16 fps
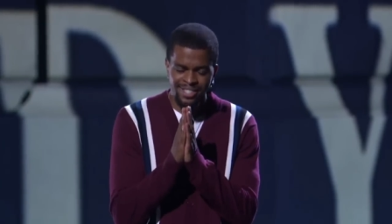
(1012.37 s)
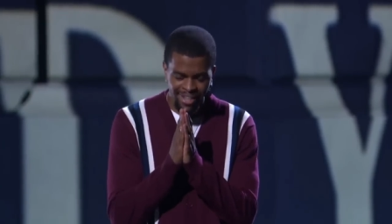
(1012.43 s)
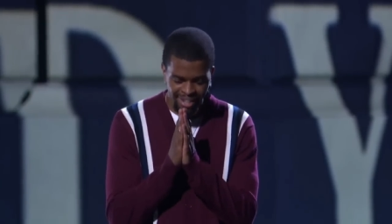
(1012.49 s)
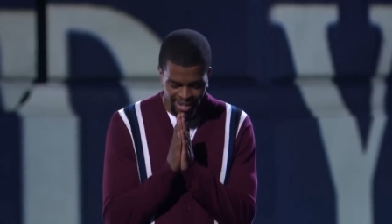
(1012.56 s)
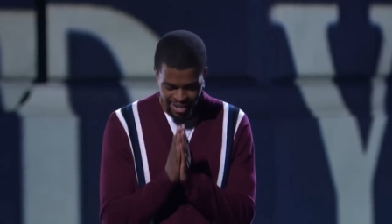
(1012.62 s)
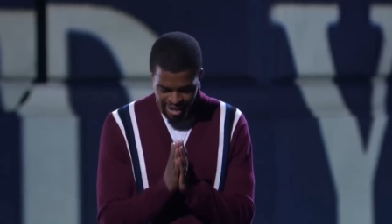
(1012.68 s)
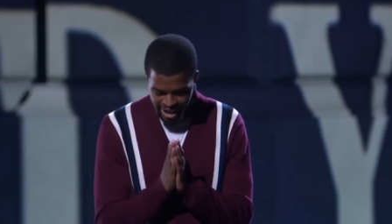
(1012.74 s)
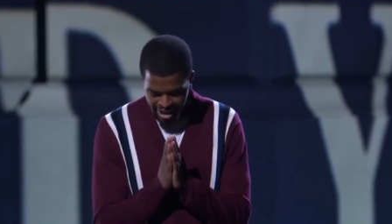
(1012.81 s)

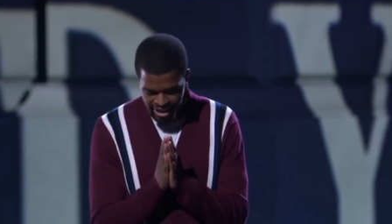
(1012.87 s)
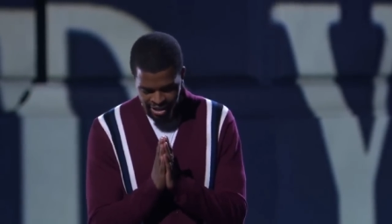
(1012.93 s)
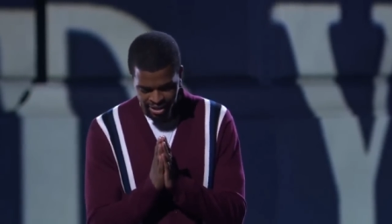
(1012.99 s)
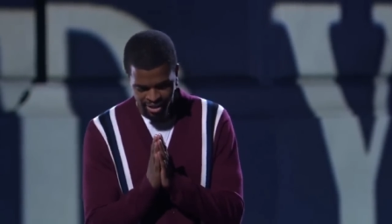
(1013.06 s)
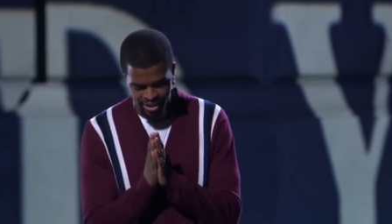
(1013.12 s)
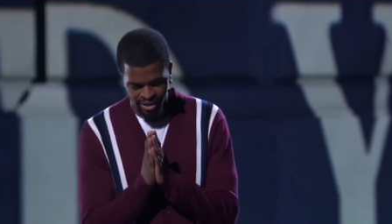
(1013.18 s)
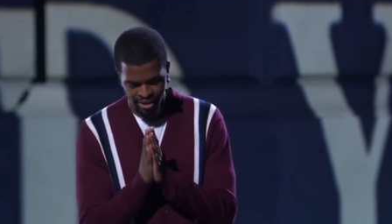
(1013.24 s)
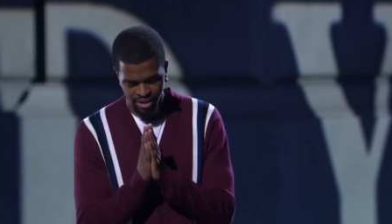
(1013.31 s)
Dear
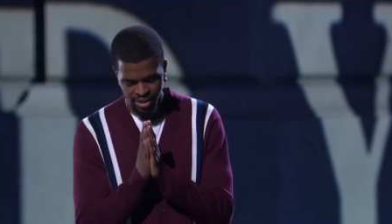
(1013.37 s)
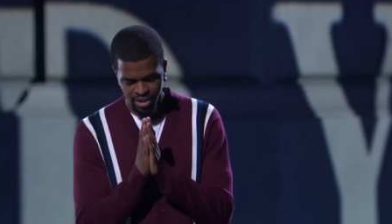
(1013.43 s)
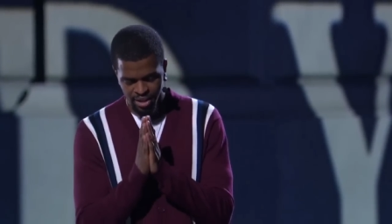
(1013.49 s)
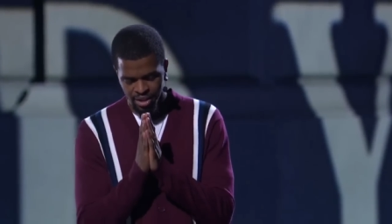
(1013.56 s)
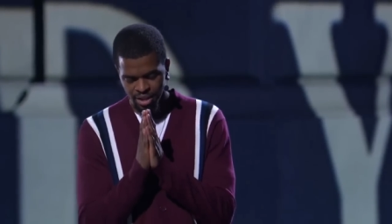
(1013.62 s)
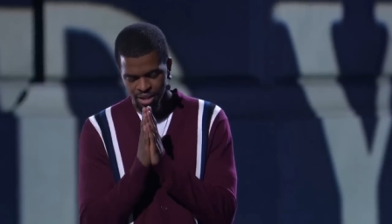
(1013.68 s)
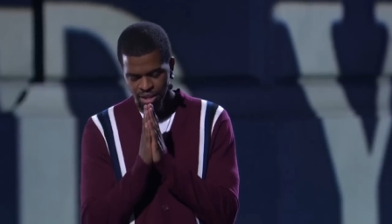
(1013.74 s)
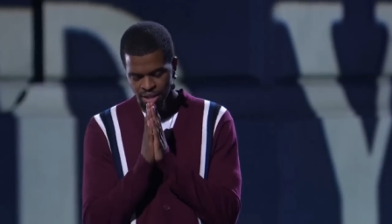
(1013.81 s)
God,
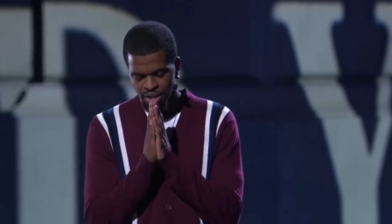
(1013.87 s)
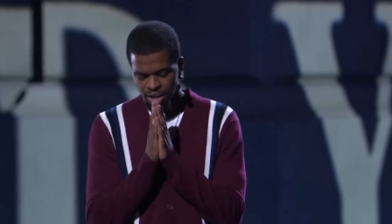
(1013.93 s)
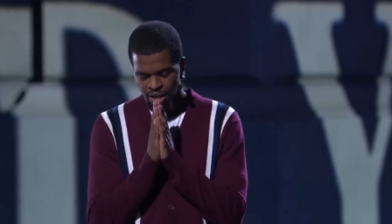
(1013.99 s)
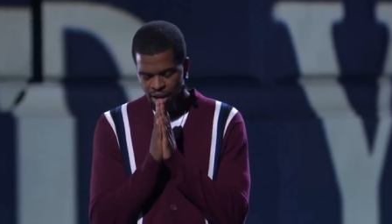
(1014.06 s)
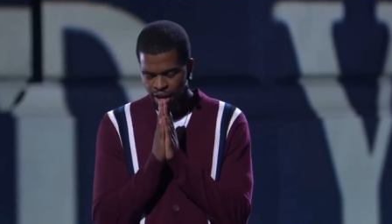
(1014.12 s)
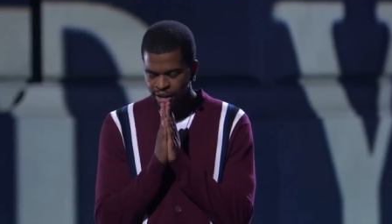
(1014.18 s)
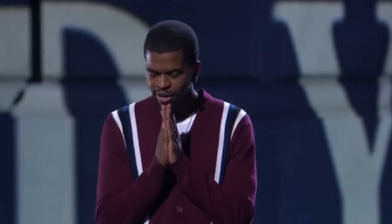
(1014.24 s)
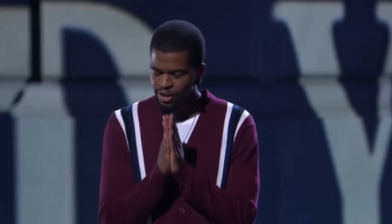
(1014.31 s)

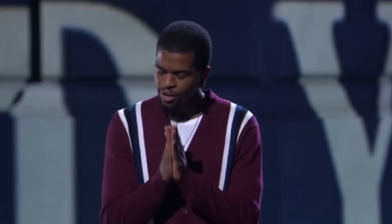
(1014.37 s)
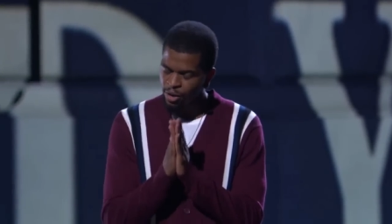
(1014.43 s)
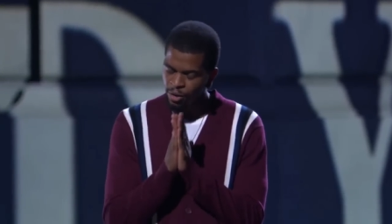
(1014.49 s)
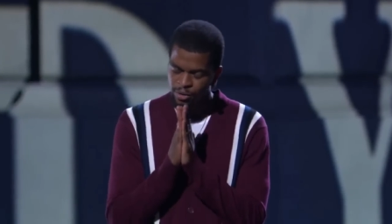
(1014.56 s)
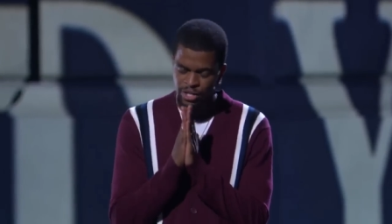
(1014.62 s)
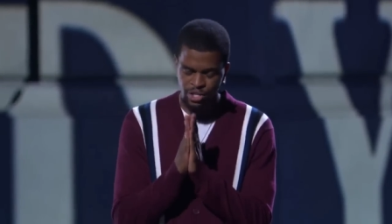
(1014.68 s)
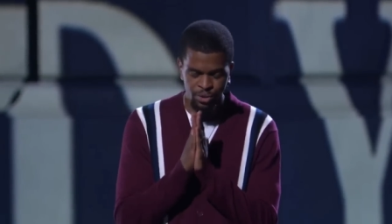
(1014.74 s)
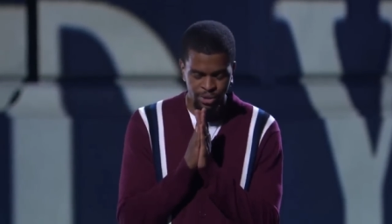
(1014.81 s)
I
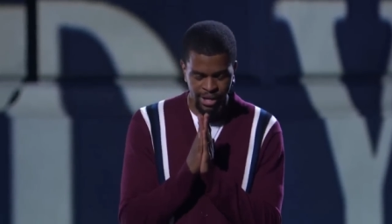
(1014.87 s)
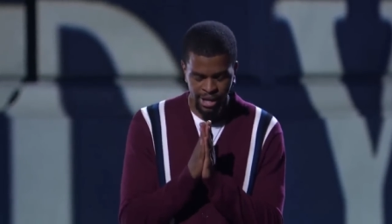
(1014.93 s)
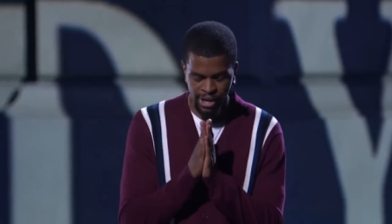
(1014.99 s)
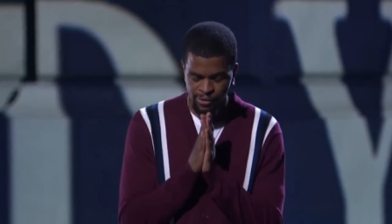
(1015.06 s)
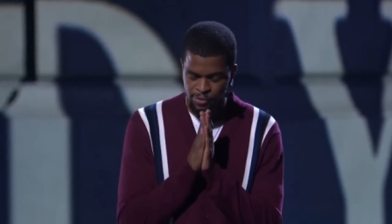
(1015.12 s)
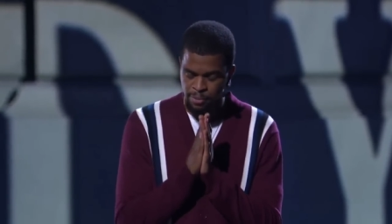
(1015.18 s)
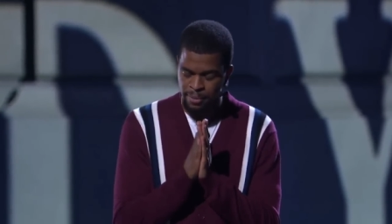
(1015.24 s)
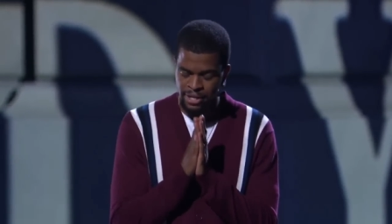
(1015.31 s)
know that you
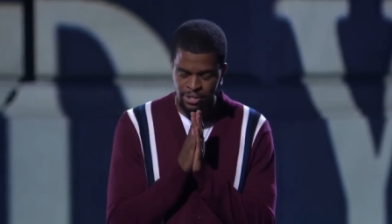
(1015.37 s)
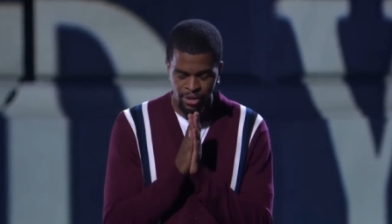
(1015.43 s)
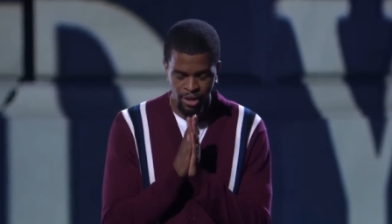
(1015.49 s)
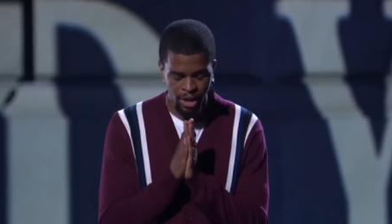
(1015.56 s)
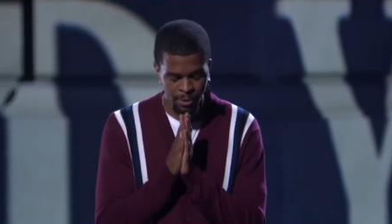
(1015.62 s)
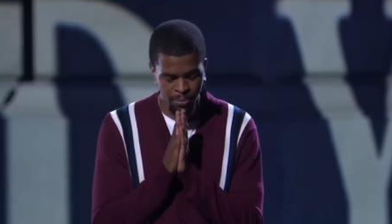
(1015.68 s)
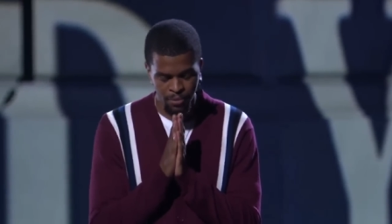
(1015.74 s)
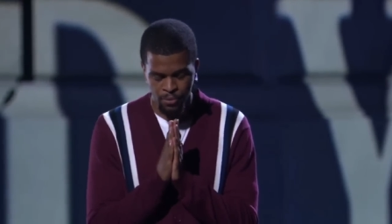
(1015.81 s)
cared for my
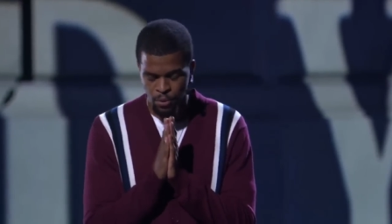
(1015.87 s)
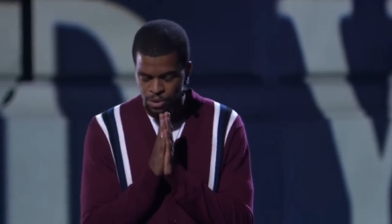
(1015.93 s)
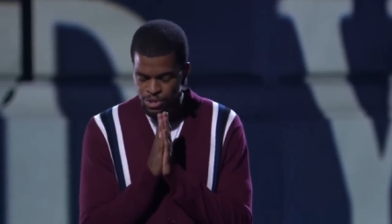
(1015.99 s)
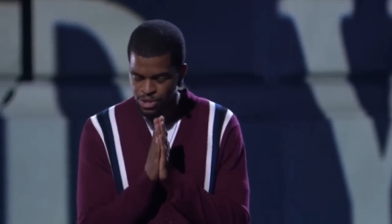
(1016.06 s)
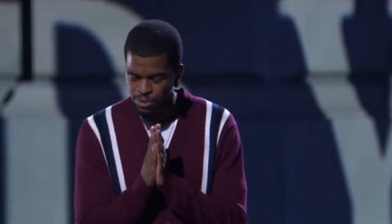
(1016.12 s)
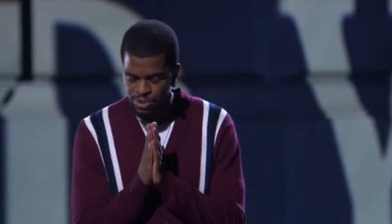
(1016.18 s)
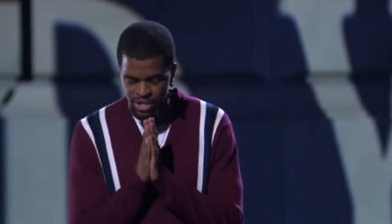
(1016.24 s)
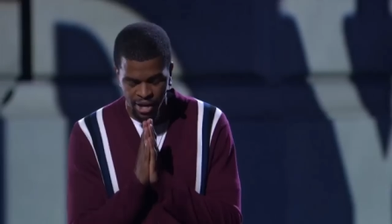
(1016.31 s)
daughter
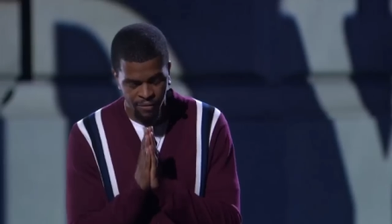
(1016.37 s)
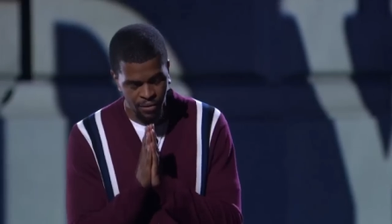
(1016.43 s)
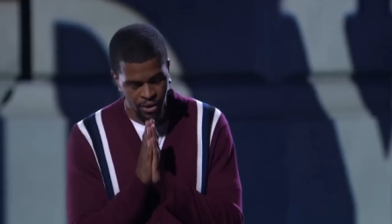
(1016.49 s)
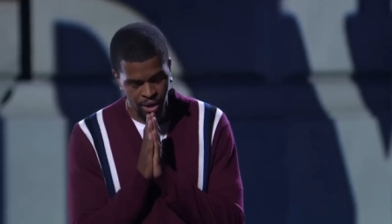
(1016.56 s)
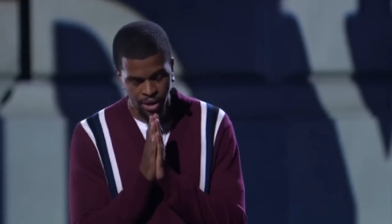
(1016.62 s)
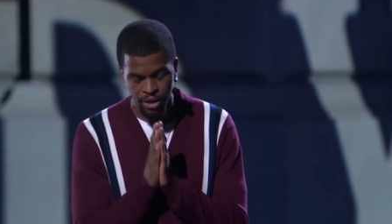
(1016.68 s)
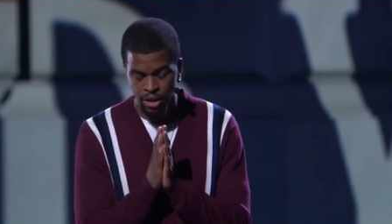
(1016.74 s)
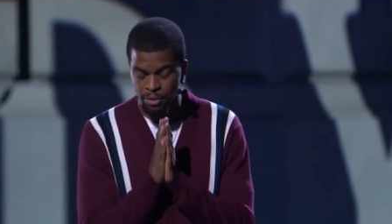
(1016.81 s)
before she was
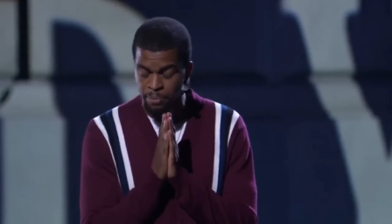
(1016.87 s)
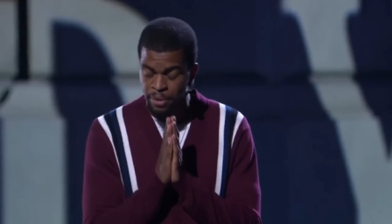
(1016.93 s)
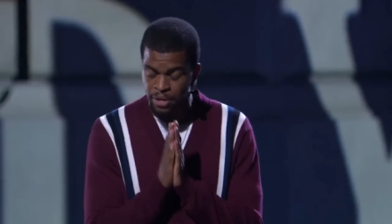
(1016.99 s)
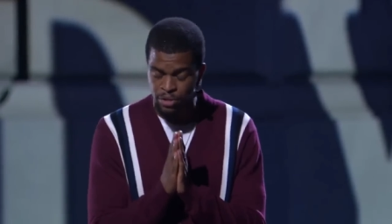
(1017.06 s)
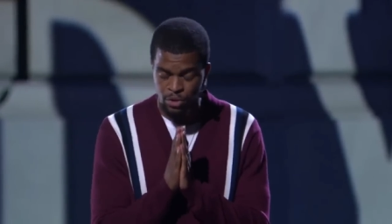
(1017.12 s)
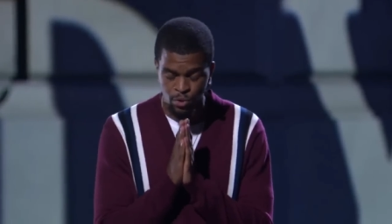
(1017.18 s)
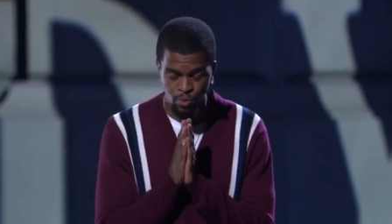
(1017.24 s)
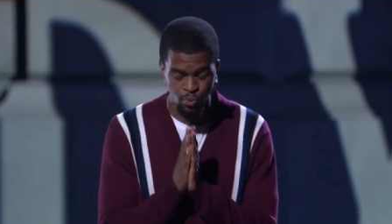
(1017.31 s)
ever in her
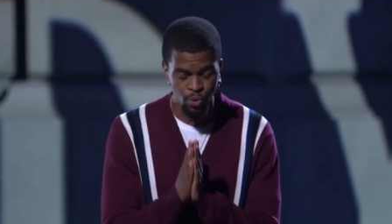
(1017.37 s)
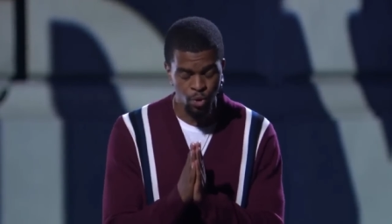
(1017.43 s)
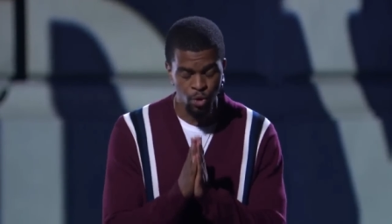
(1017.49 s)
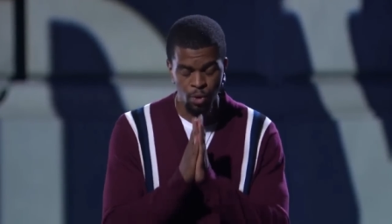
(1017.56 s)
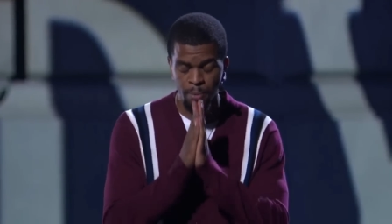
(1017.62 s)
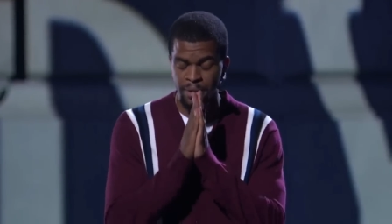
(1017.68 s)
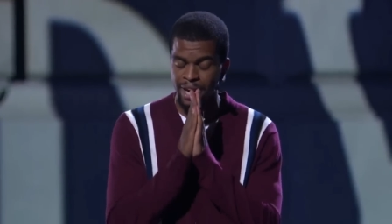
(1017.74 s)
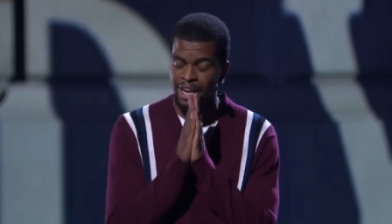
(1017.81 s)
mother's
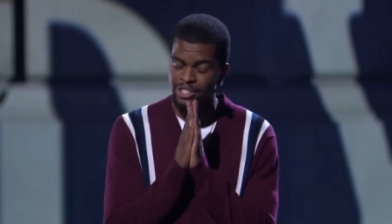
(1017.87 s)
womb,